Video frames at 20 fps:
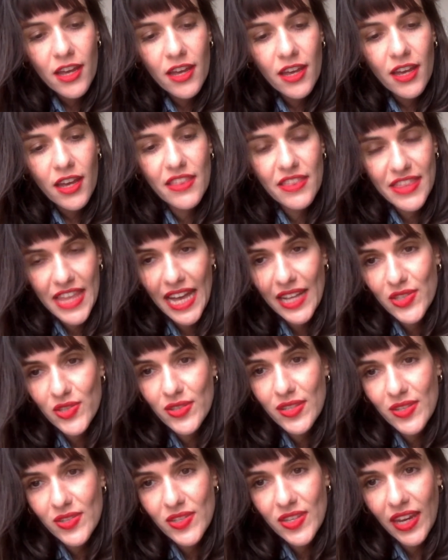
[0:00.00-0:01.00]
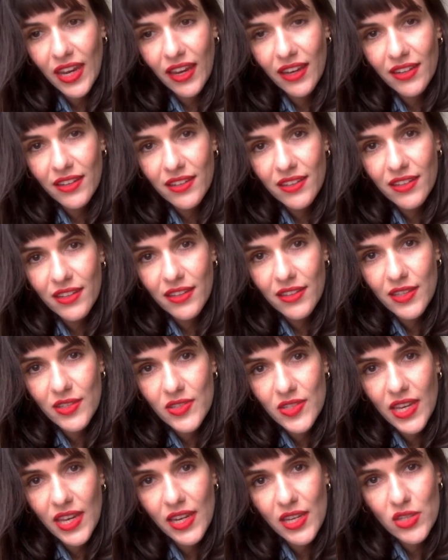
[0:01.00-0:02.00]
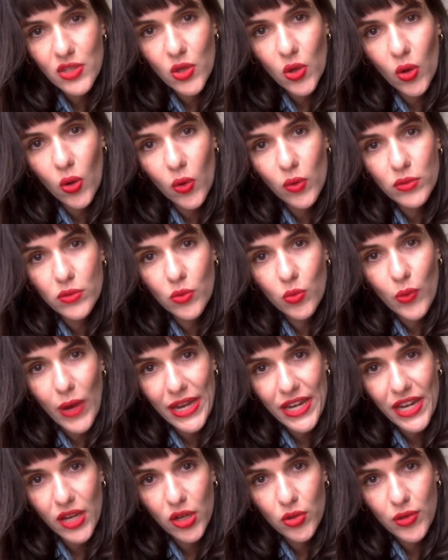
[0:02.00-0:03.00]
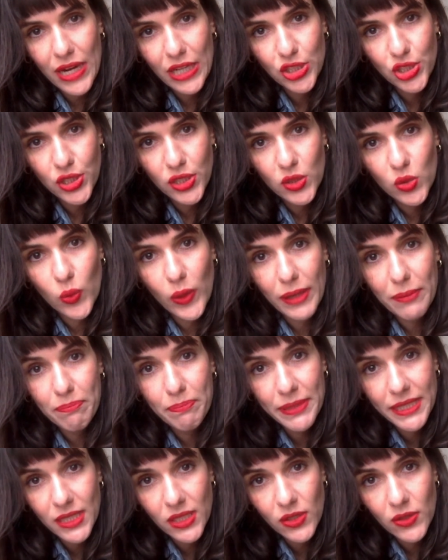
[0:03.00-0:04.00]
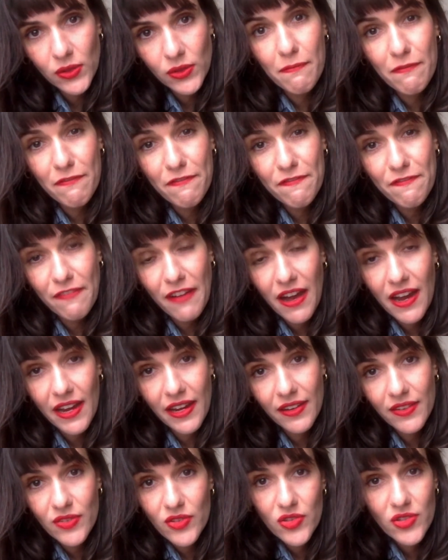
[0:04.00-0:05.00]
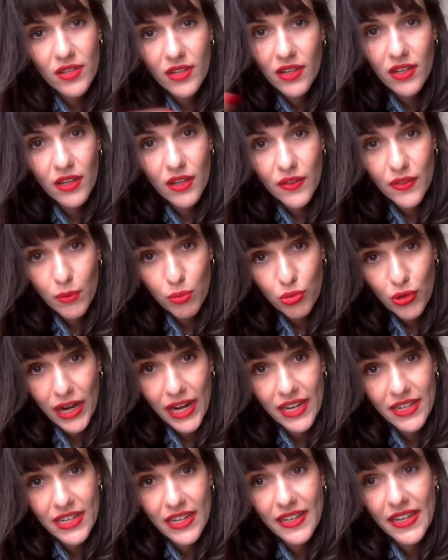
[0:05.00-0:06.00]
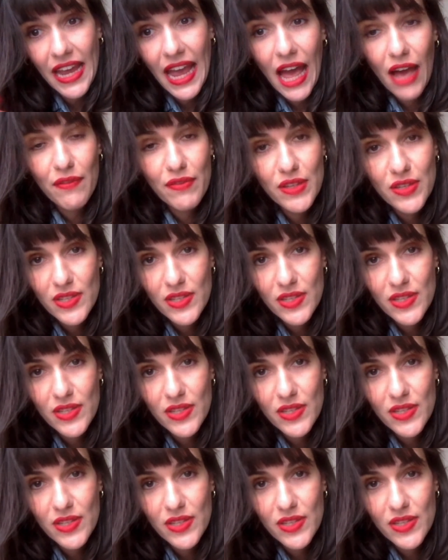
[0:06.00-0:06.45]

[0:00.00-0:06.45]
That's the scene. The scene is called Wedding Crasher, where Bill finds the bride and they have this